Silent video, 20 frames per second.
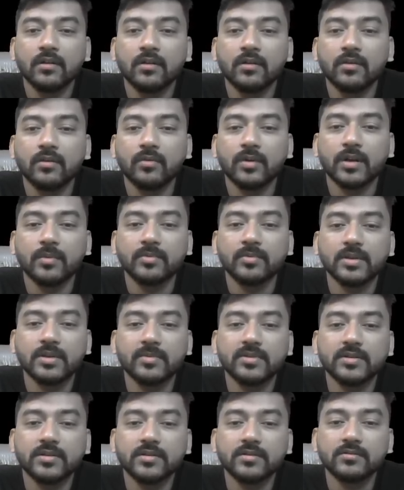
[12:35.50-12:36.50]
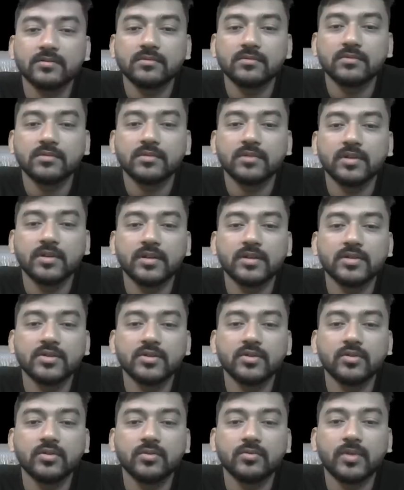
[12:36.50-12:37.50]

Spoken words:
1 of summation n is equal to